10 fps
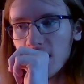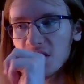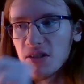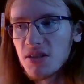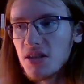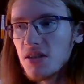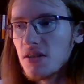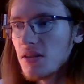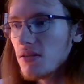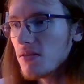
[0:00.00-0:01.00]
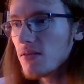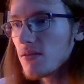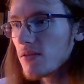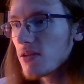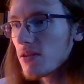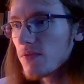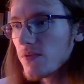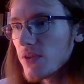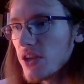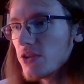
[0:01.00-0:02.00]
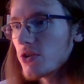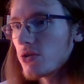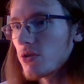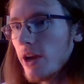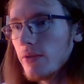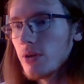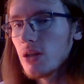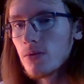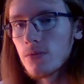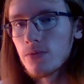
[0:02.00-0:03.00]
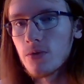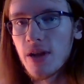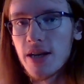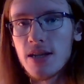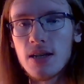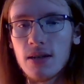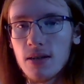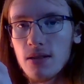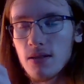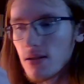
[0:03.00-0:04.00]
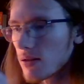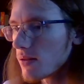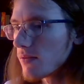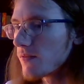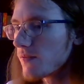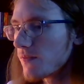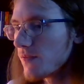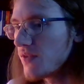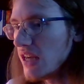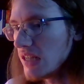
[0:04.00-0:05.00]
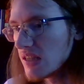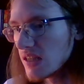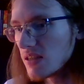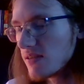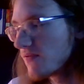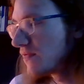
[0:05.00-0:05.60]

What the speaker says: It's like he's striving for, like, this